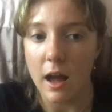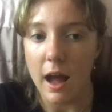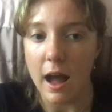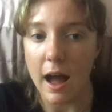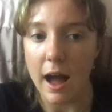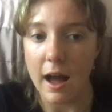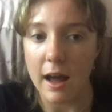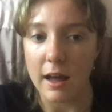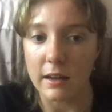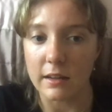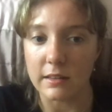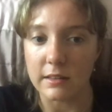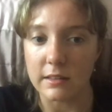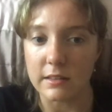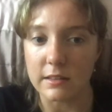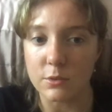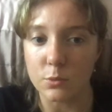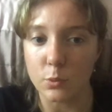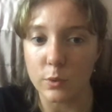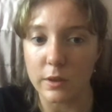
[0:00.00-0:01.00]

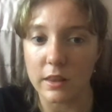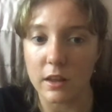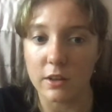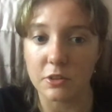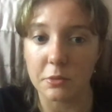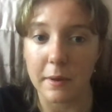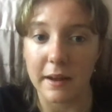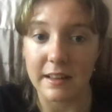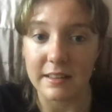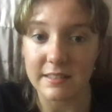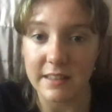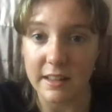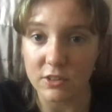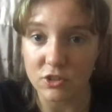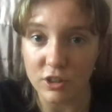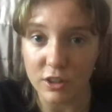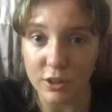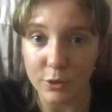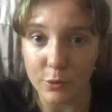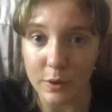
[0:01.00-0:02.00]
And we learnt about
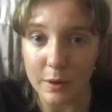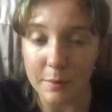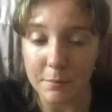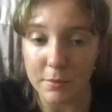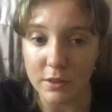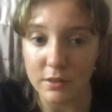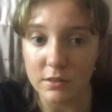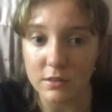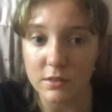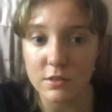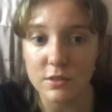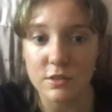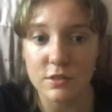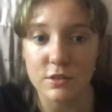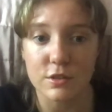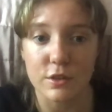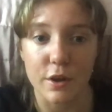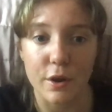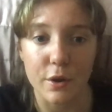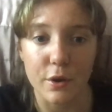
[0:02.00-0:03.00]
essential equipment,
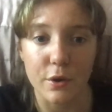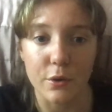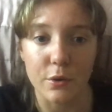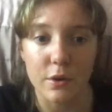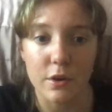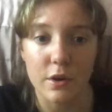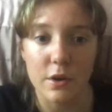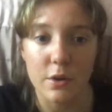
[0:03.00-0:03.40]
so